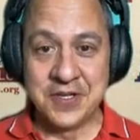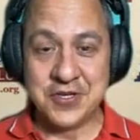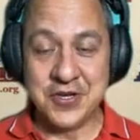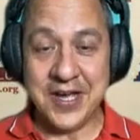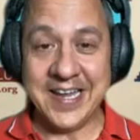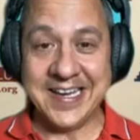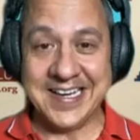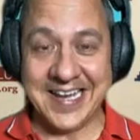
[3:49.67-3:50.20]

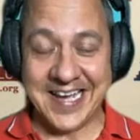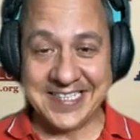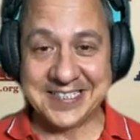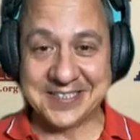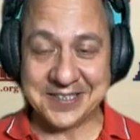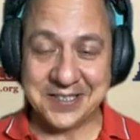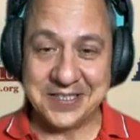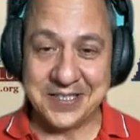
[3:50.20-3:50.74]
you had a
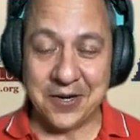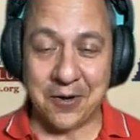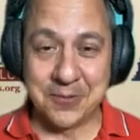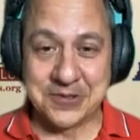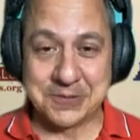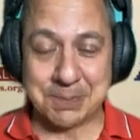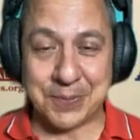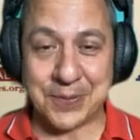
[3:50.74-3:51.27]
nice,
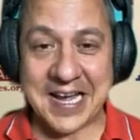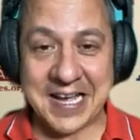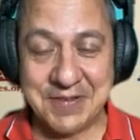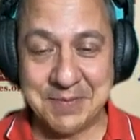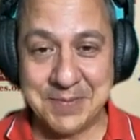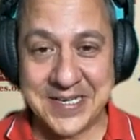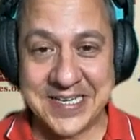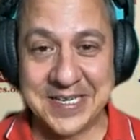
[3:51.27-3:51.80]
almost
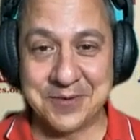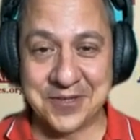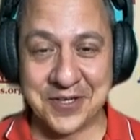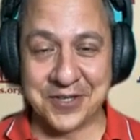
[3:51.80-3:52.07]
private meeting